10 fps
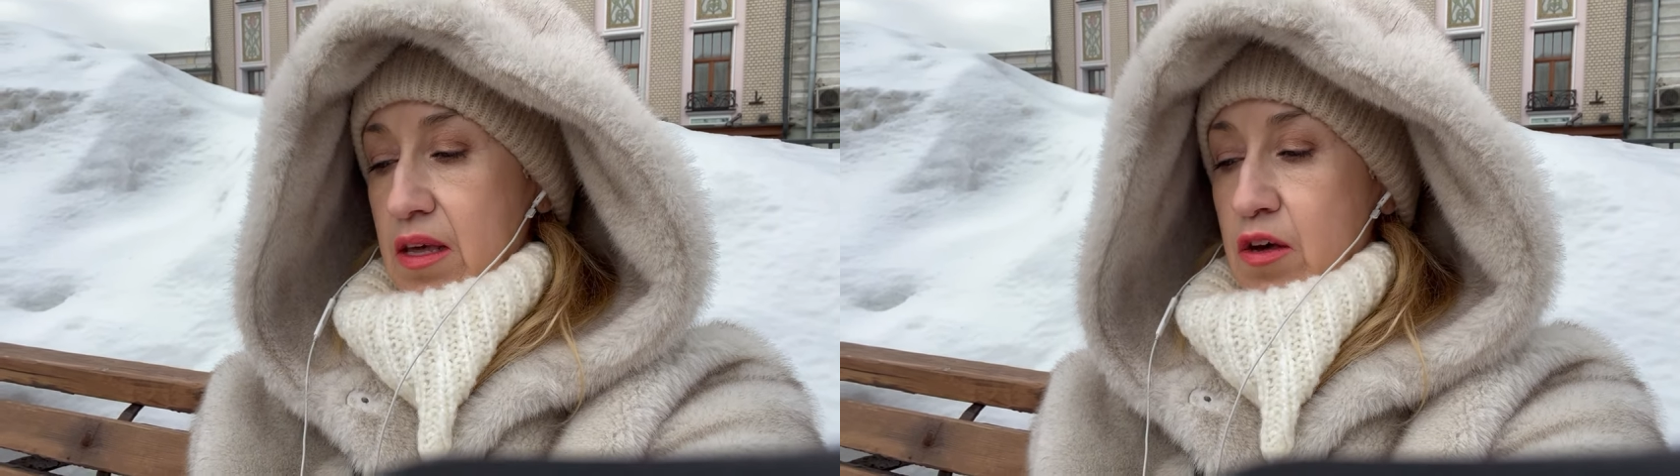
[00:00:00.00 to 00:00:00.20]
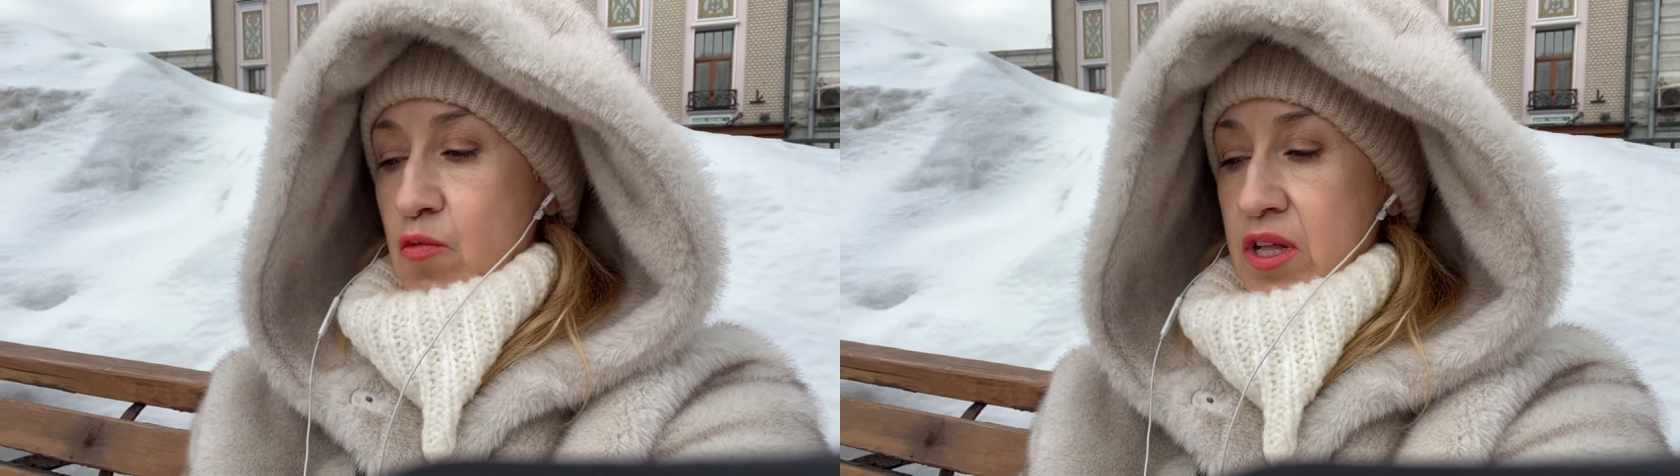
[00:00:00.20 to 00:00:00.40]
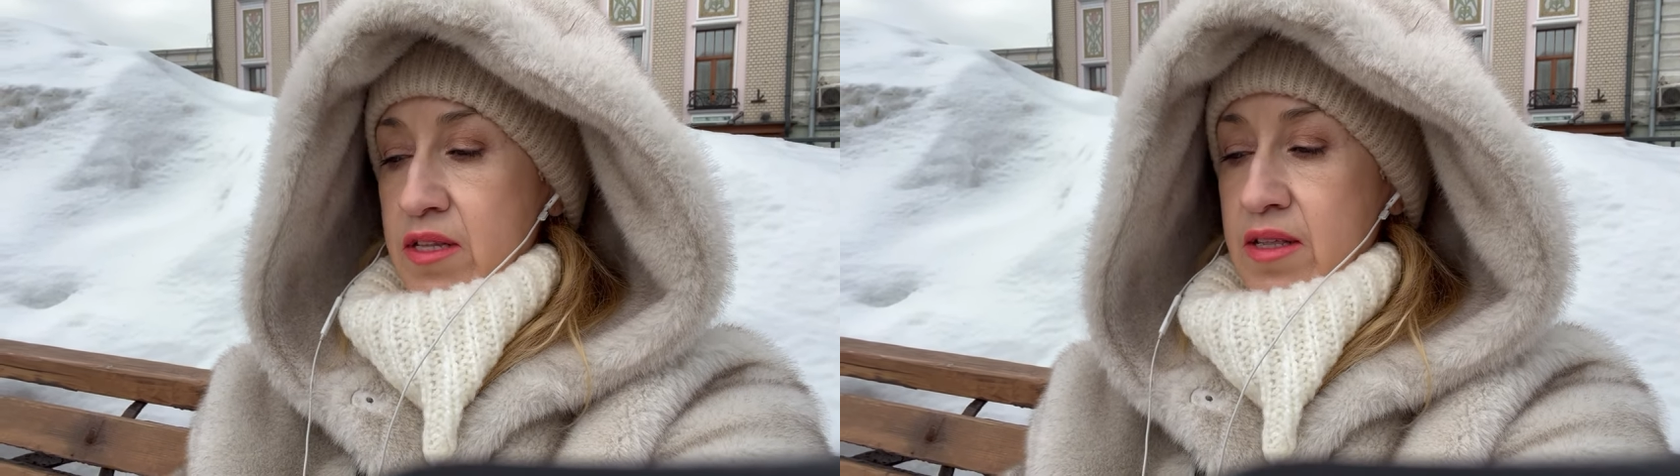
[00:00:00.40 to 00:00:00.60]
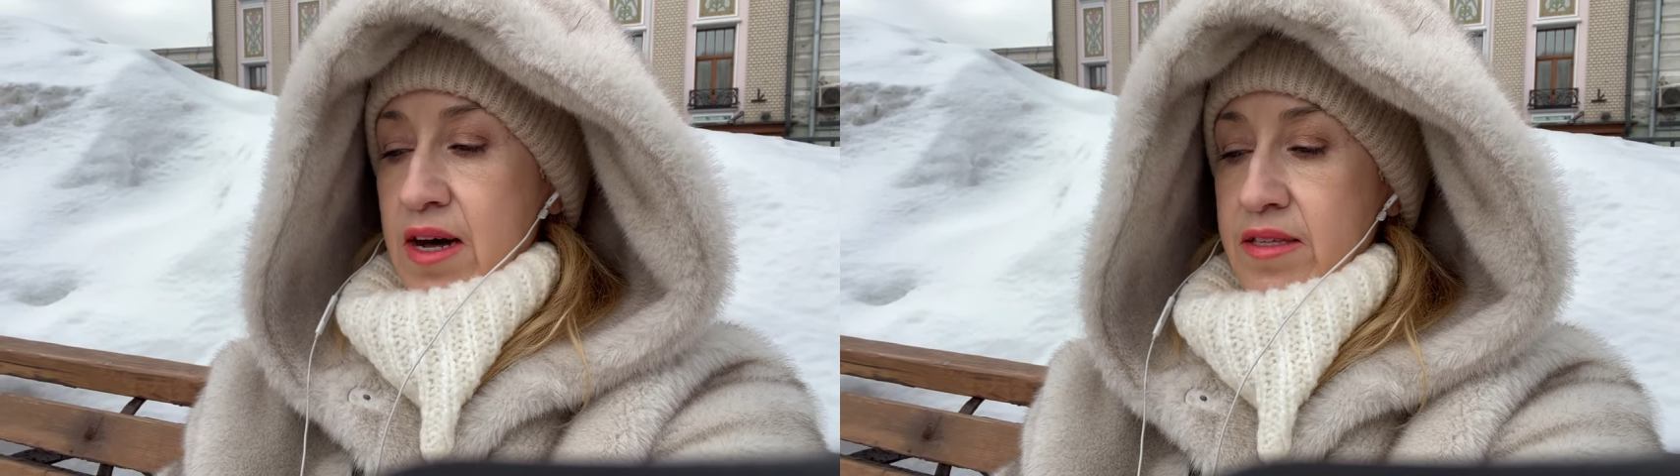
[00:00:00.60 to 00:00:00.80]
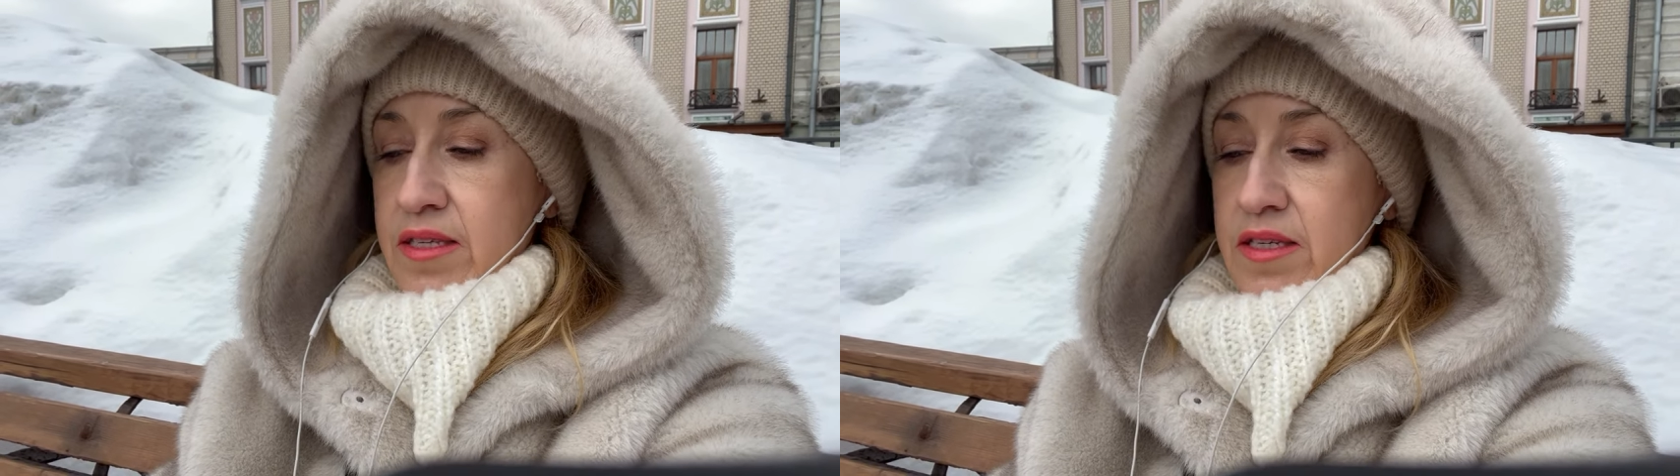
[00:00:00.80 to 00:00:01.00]
When the
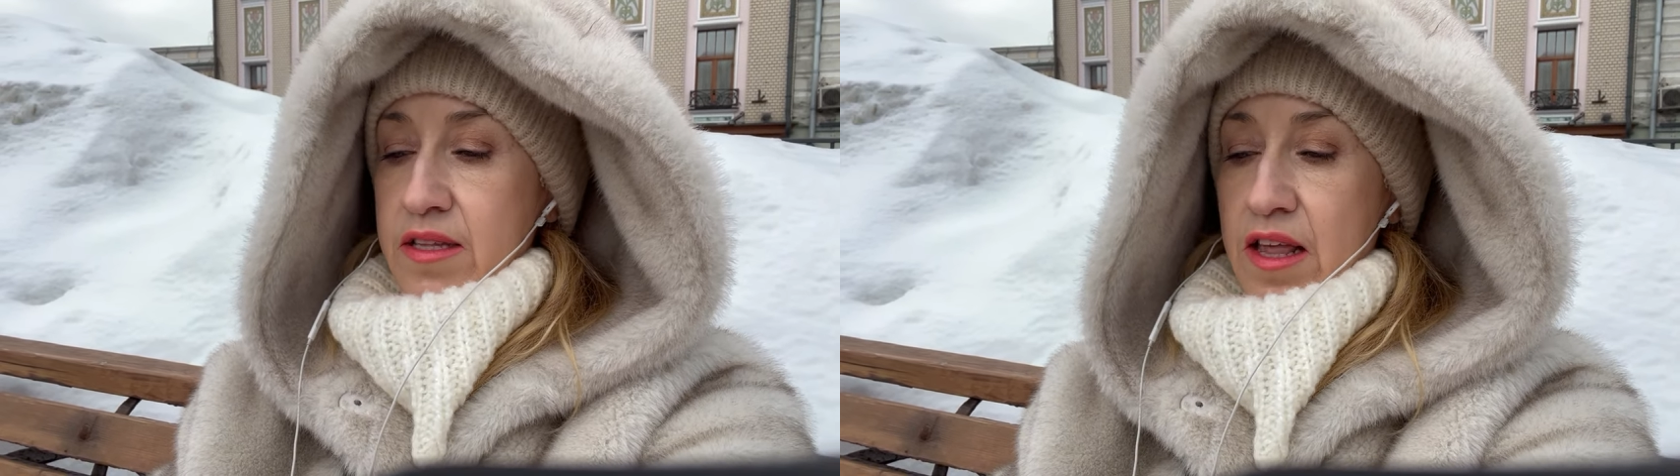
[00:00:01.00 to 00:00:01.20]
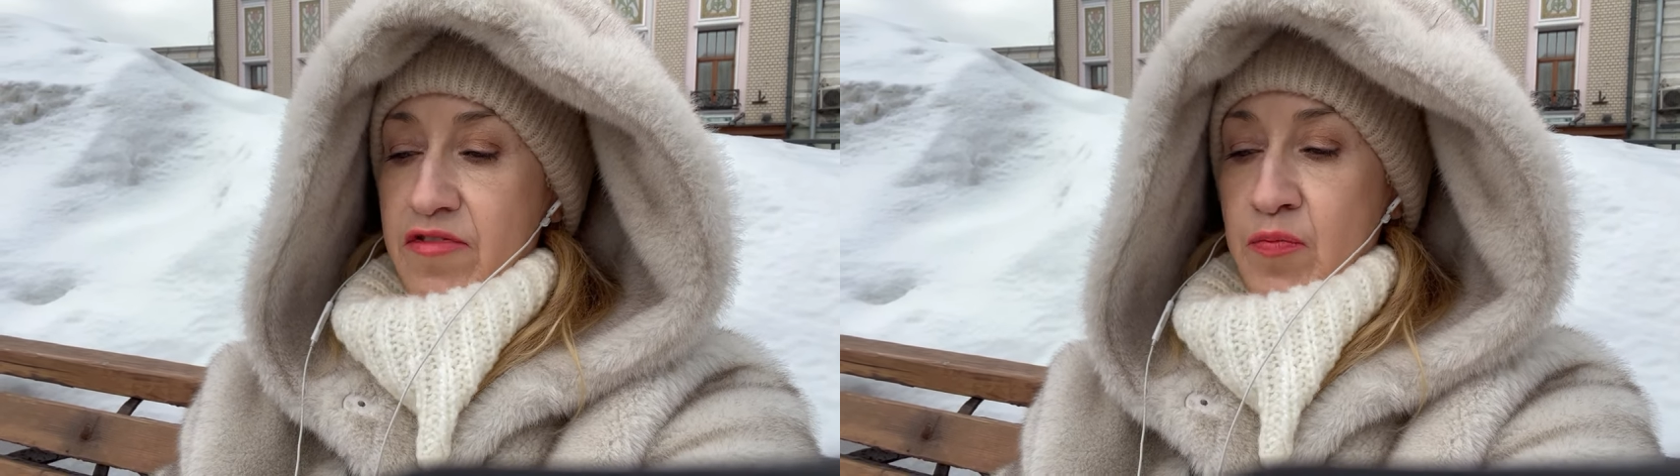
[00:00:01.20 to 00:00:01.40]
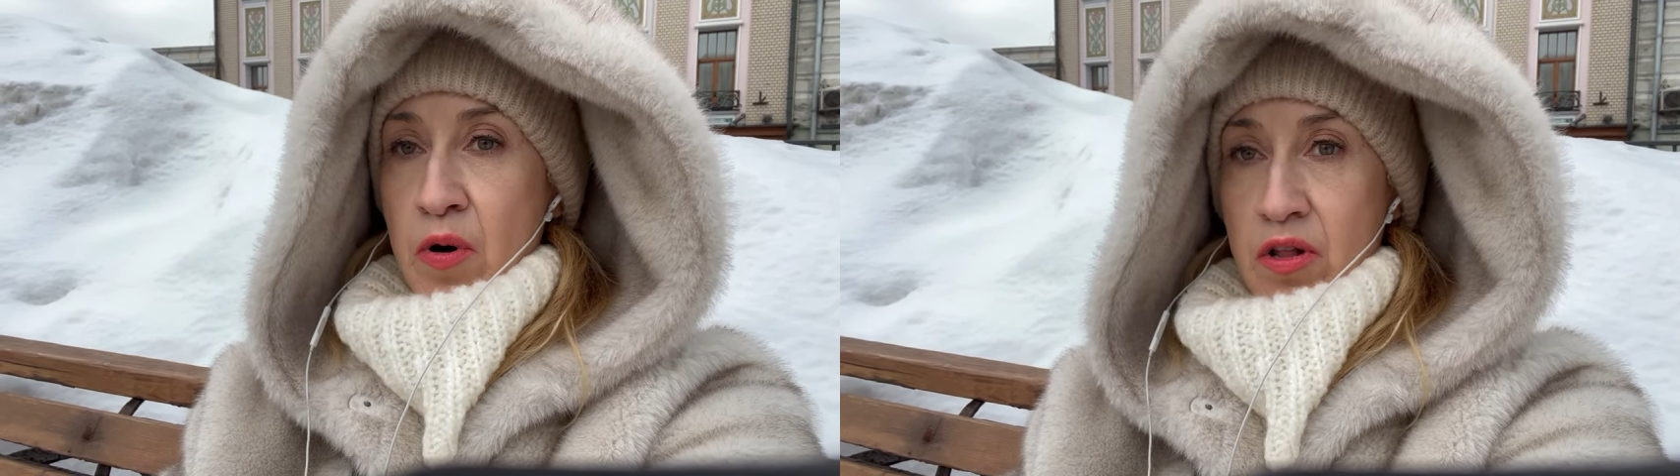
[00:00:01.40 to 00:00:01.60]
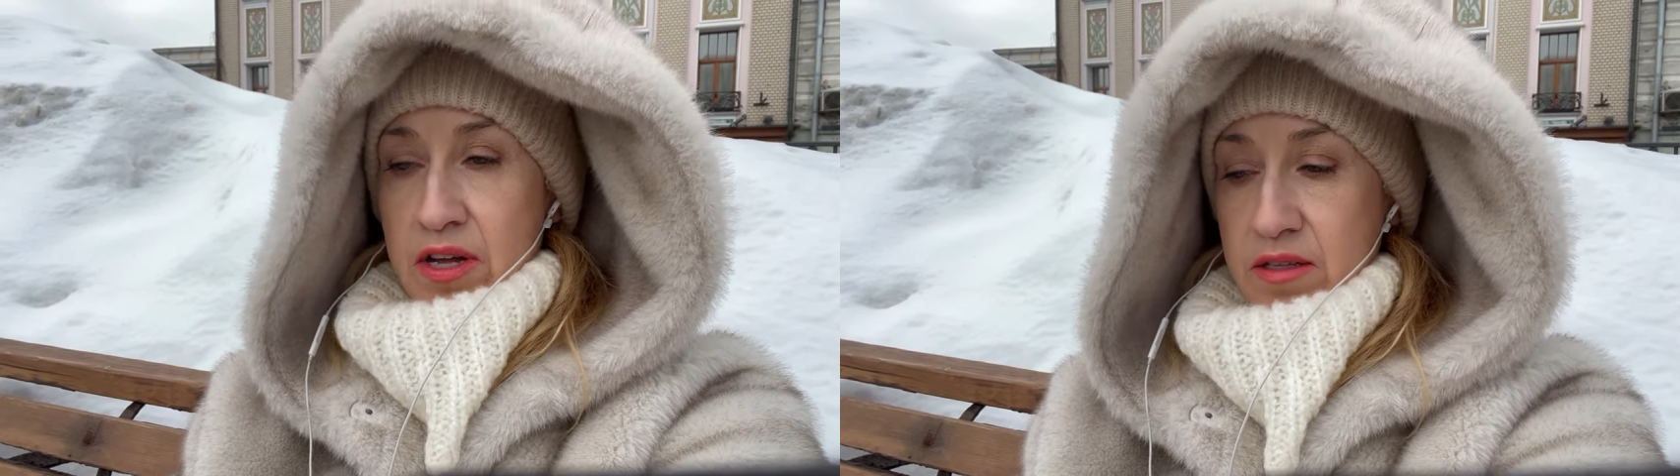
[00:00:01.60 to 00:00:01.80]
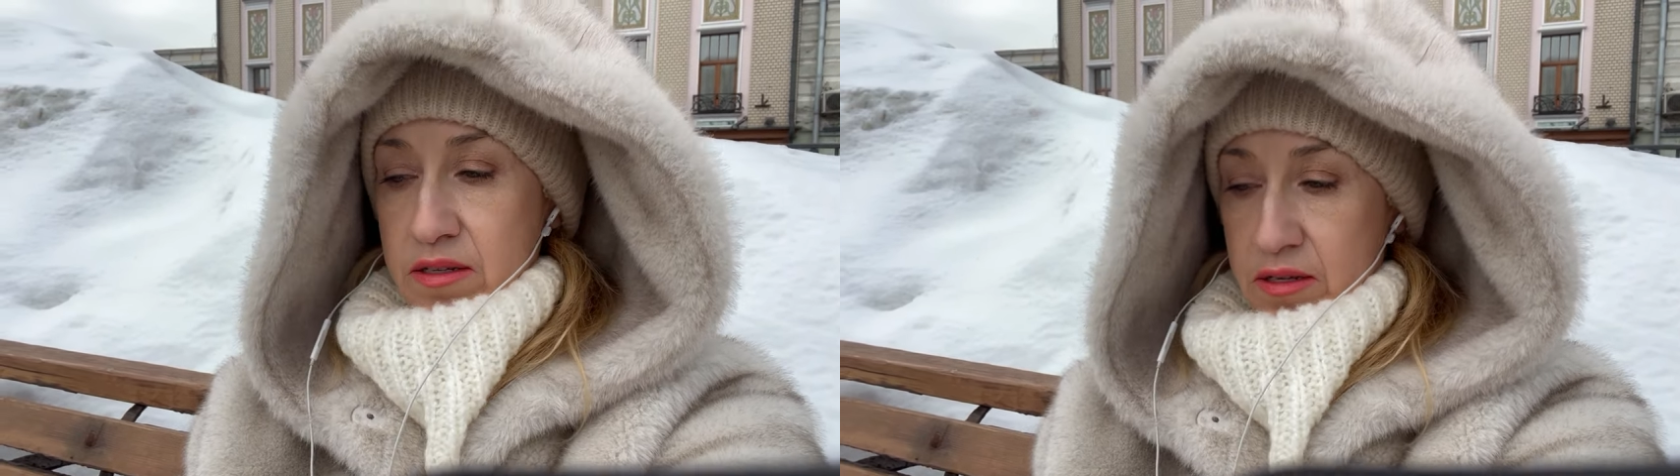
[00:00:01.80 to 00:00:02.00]
Nazis left
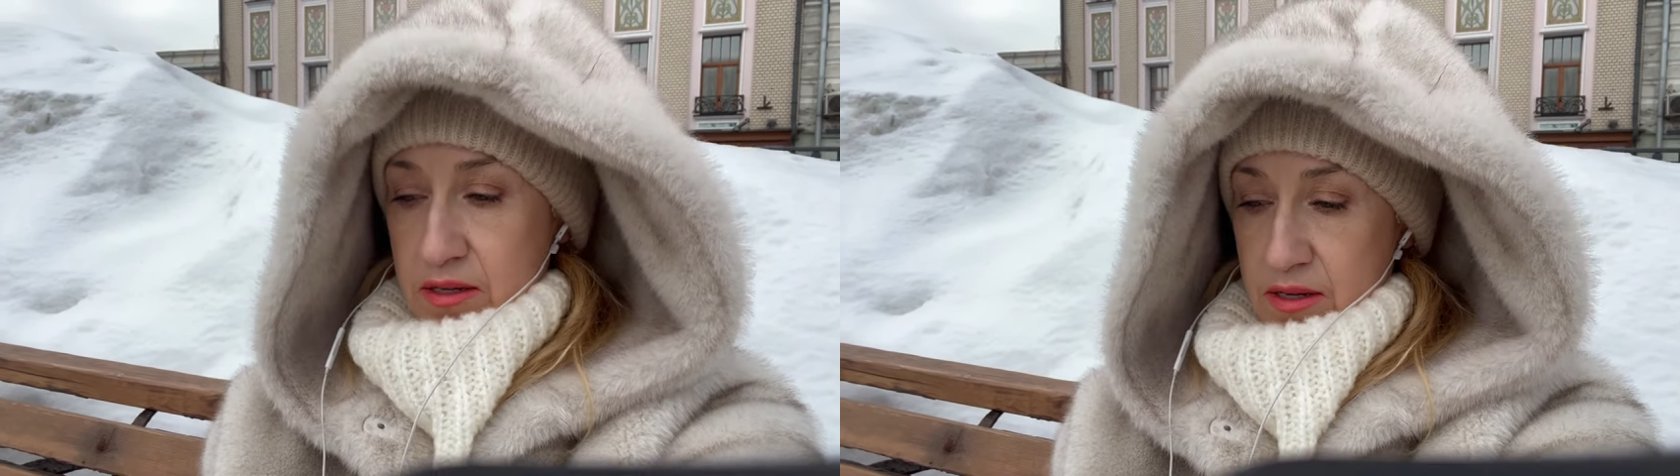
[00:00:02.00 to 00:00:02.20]
Poland,